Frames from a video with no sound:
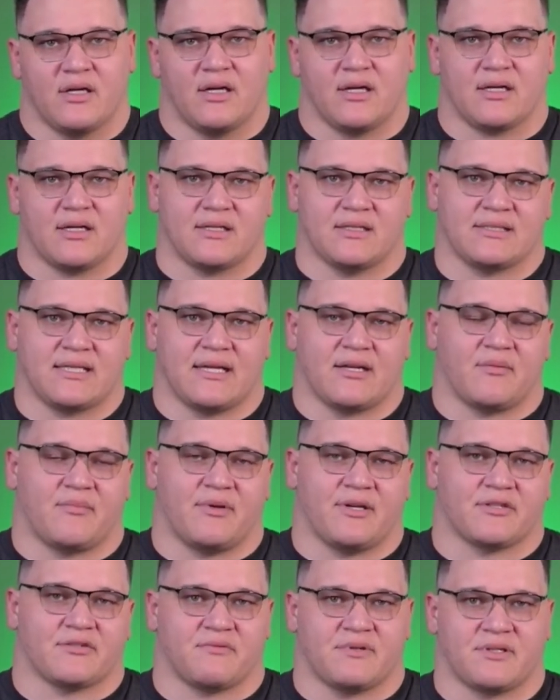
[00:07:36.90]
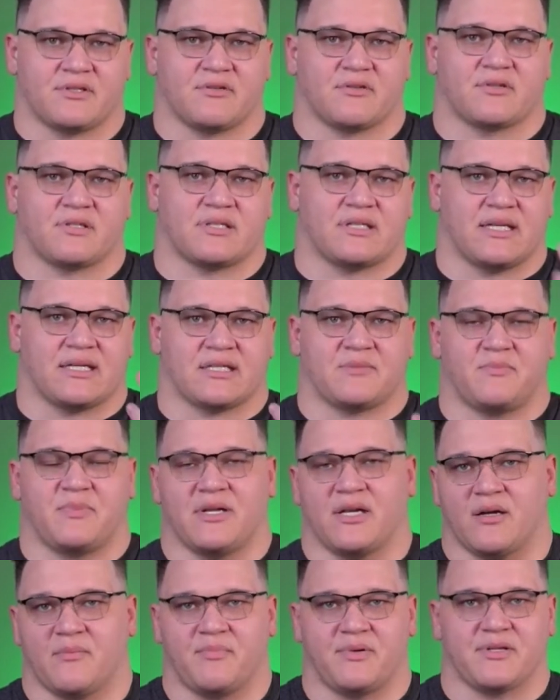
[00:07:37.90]
container-based resources that
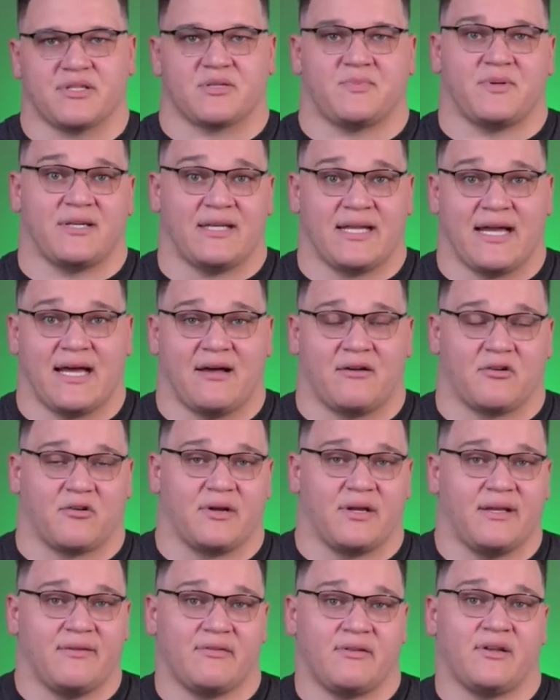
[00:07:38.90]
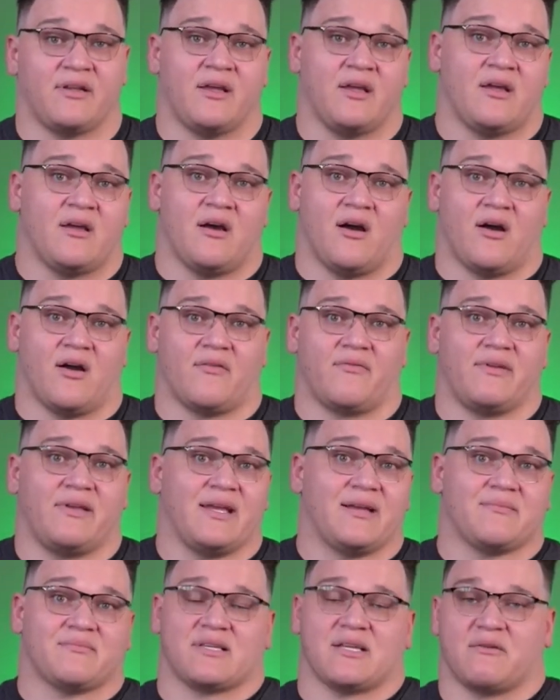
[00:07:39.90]
spin up and spin down, or even our
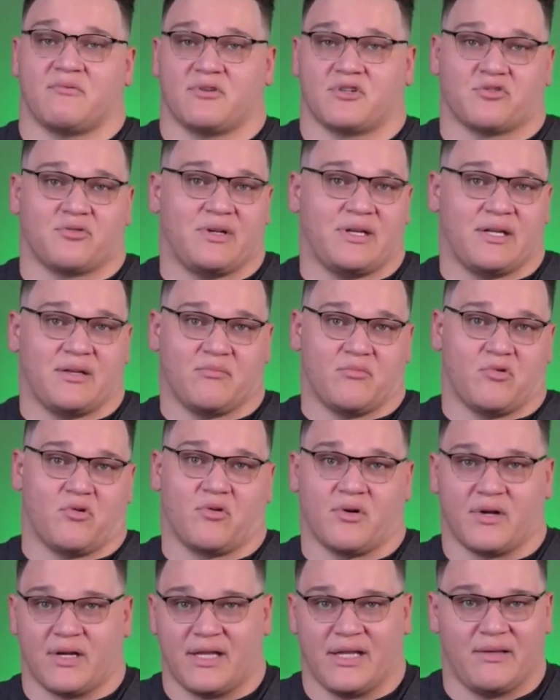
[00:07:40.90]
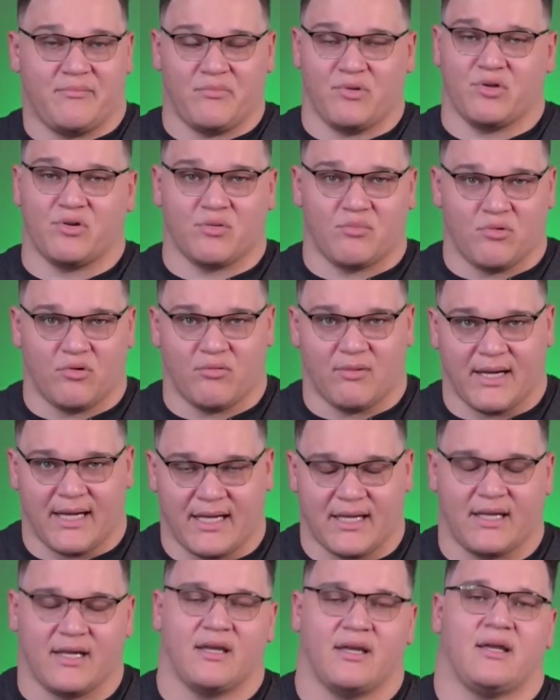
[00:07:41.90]
VMs that we're treating more in an immutable
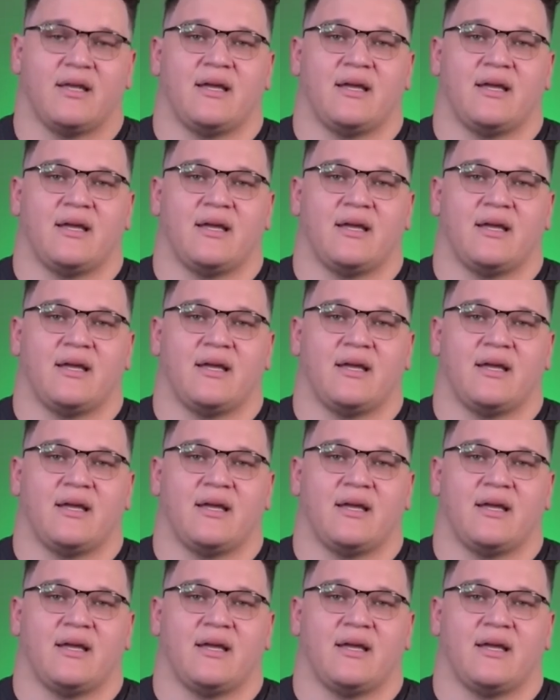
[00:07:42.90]
way?